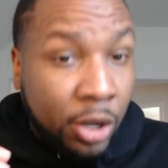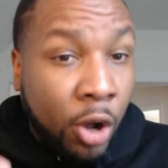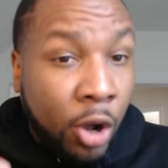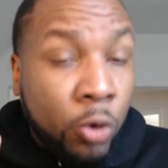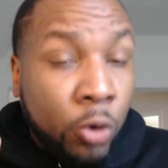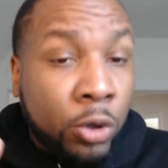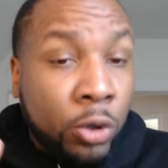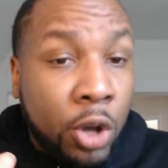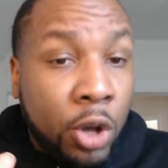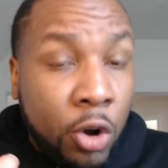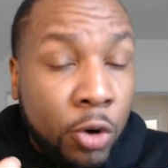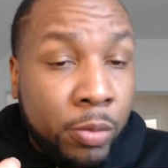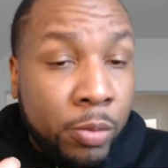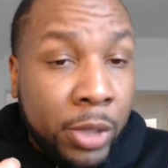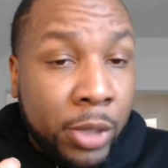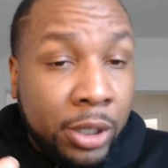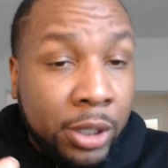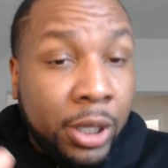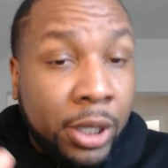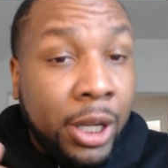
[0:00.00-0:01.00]

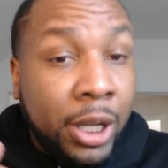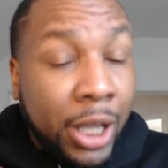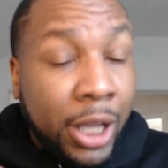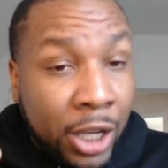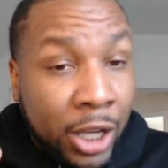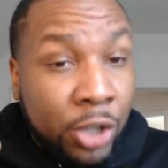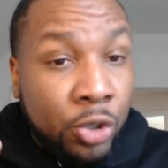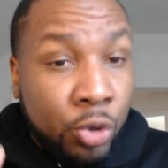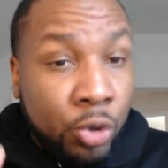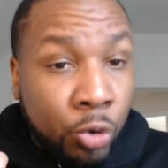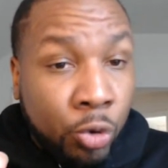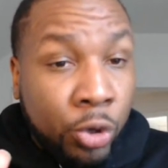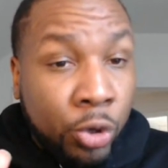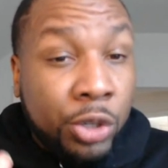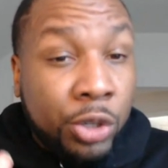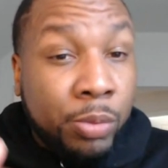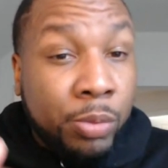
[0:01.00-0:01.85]
Oklahoma and Georgia.